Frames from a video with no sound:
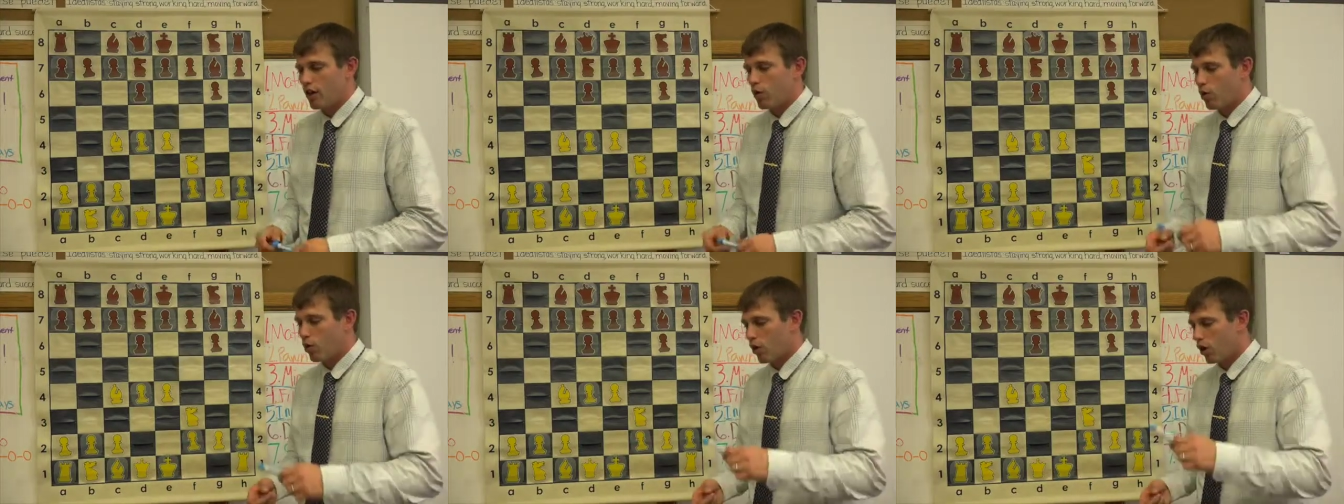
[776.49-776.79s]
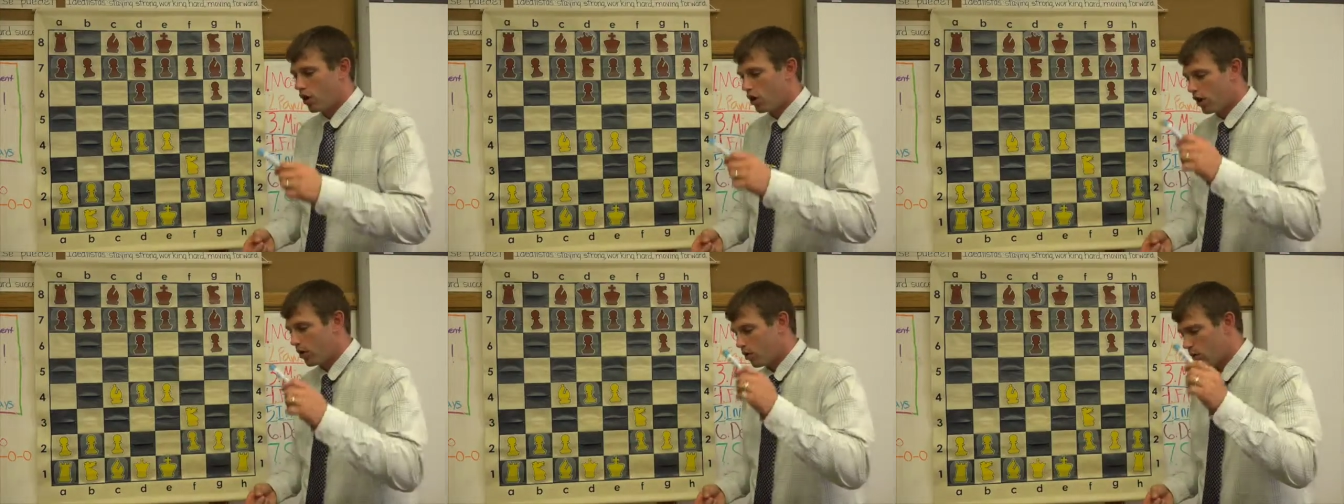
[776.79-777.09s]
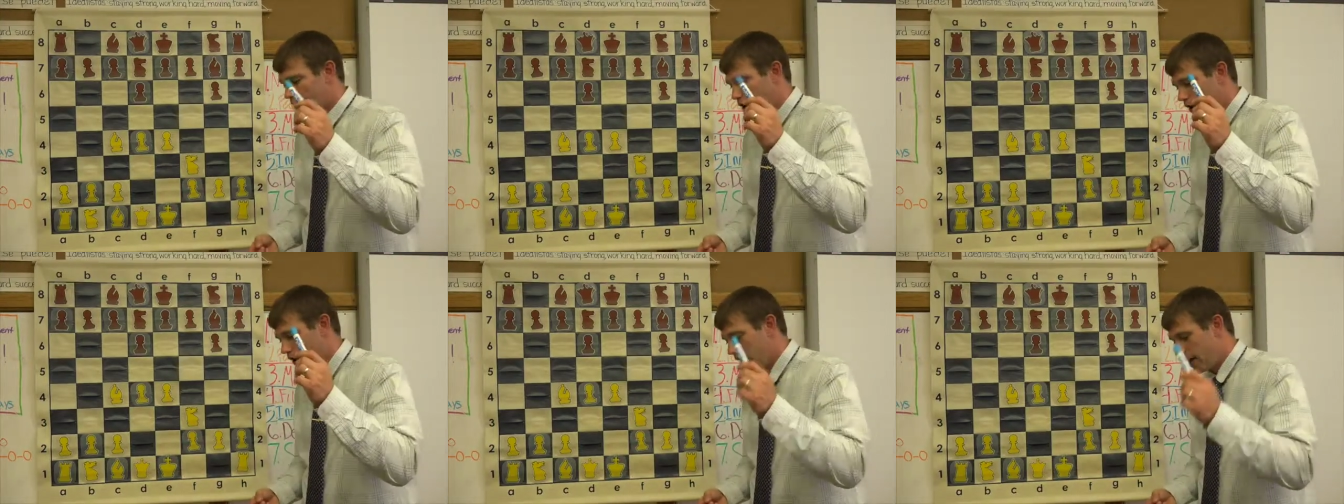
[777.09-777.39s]

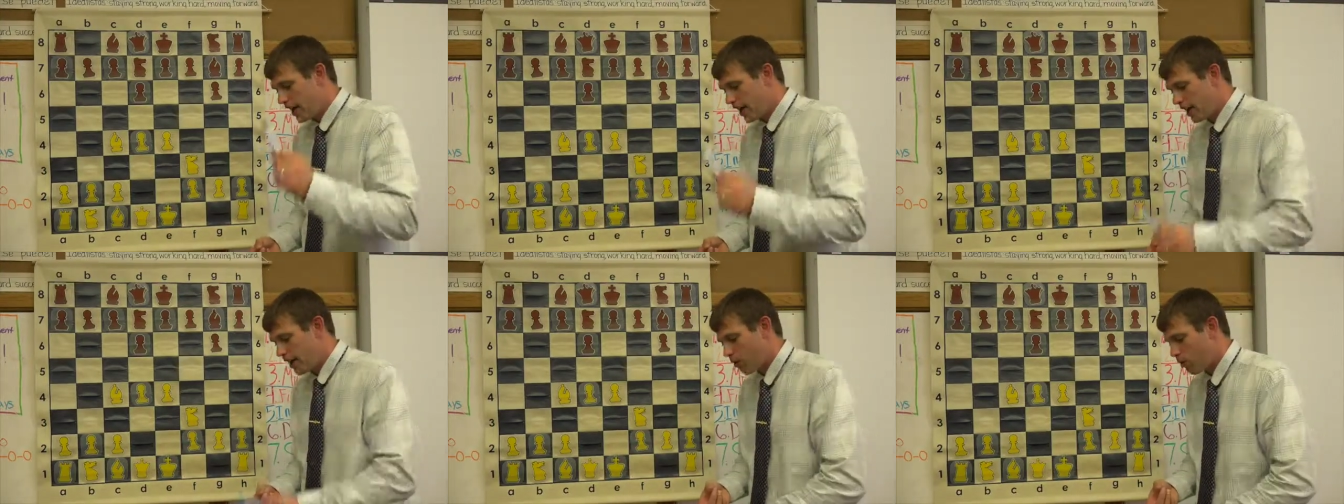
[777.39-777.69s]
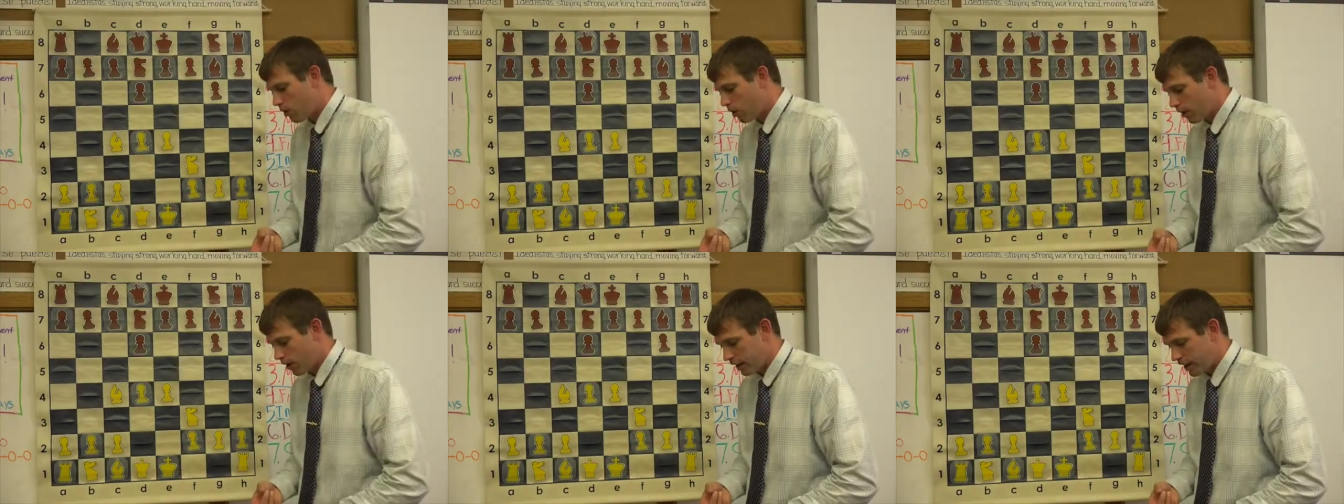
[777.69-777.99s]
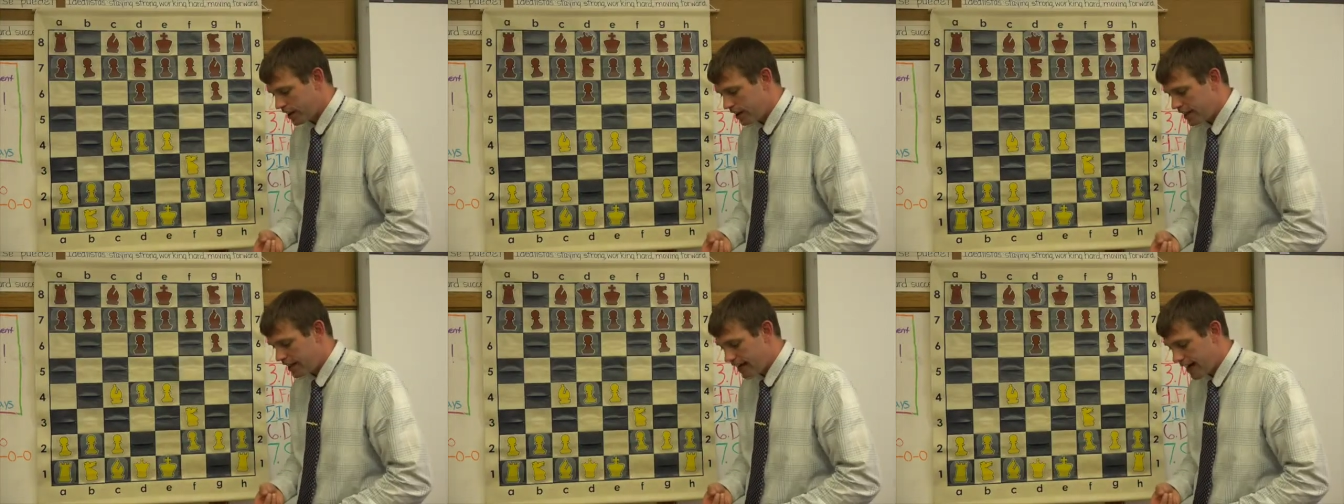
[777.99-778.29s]

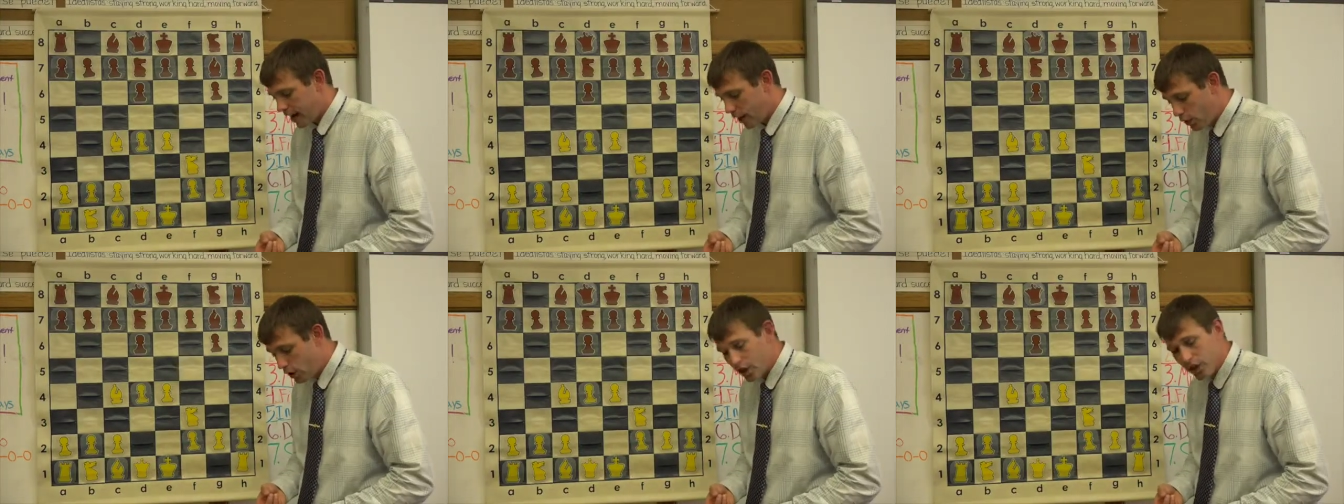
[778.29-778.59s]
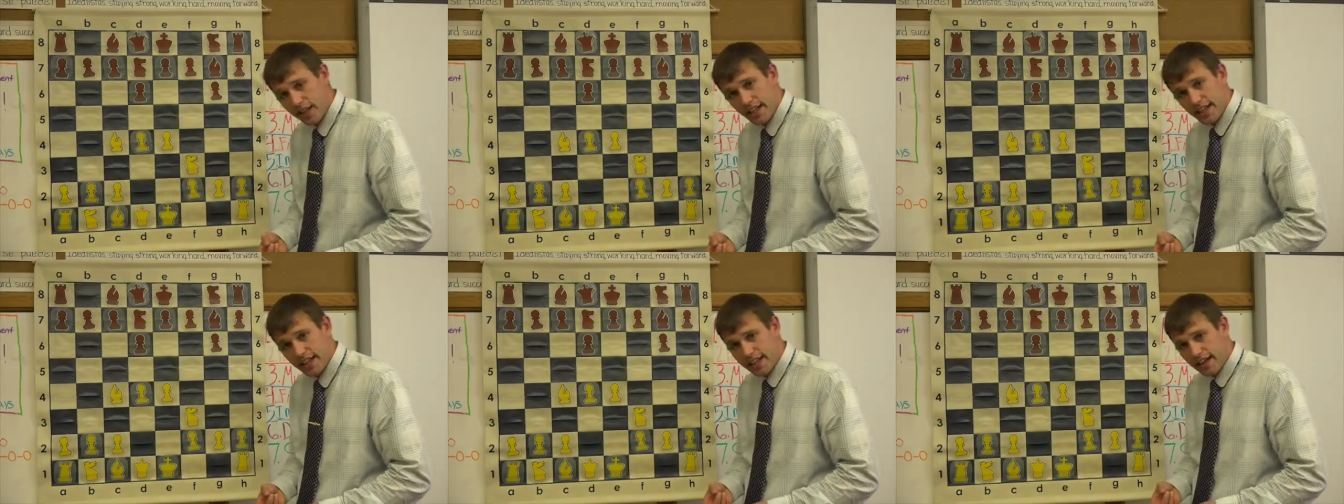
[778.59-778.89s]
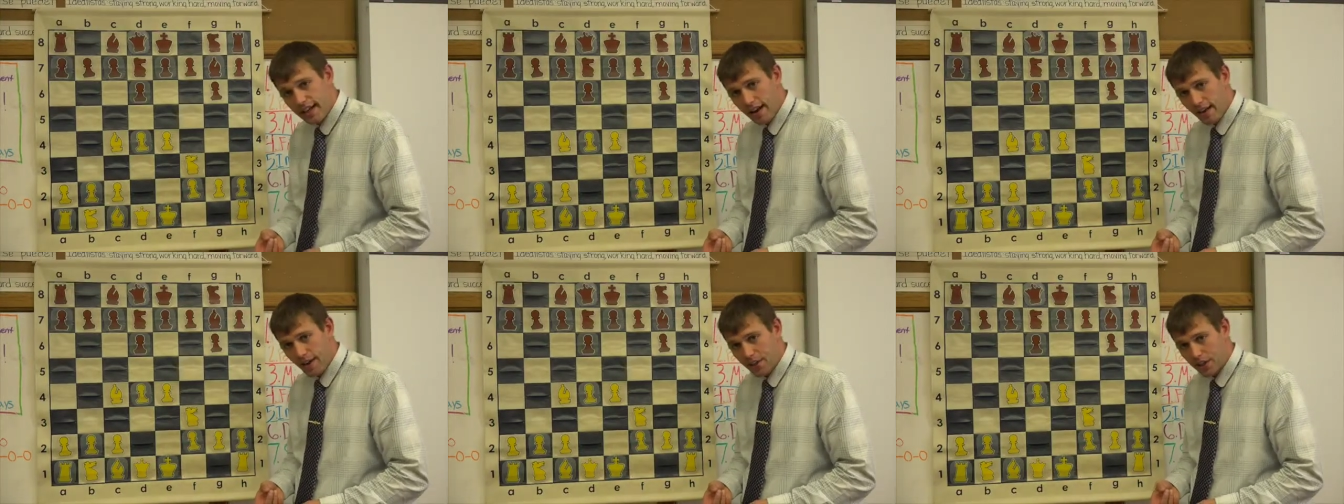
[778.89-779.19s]
We're
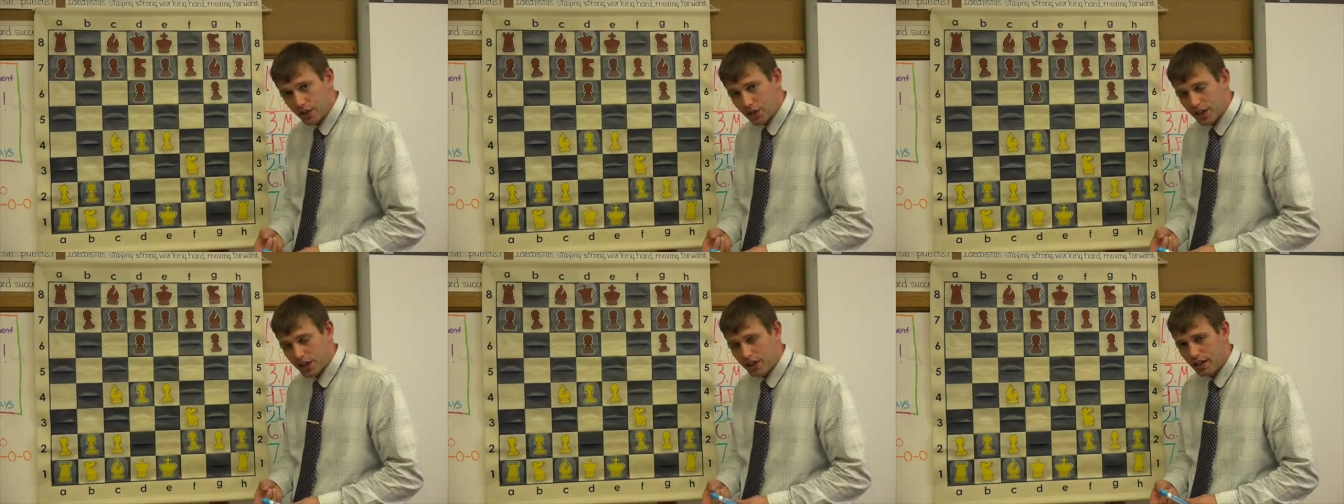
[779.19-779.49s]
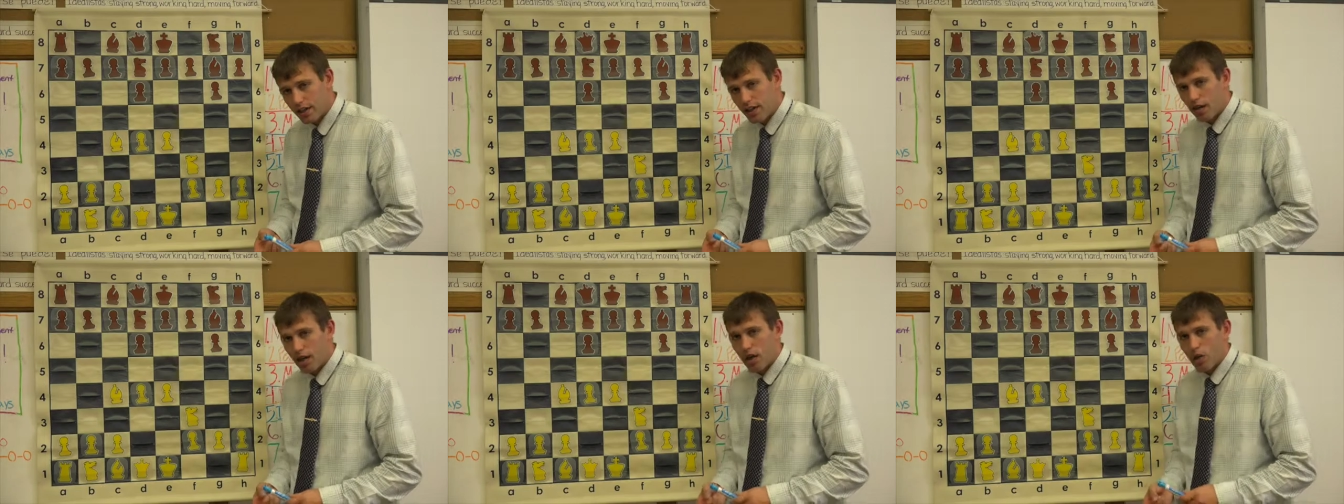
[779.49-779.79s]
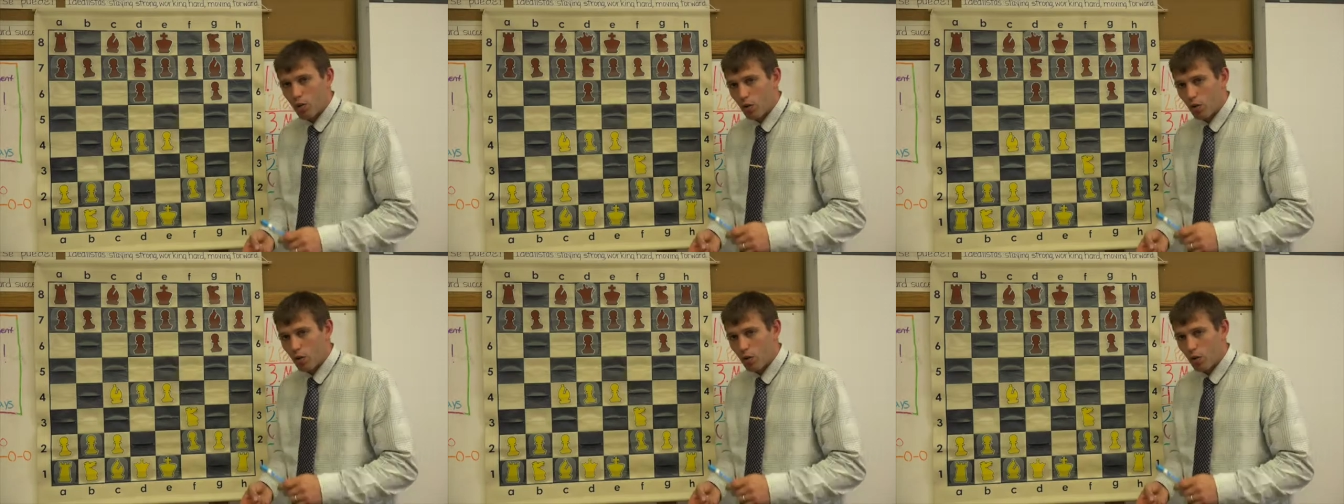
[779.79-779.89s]
calculating carefully,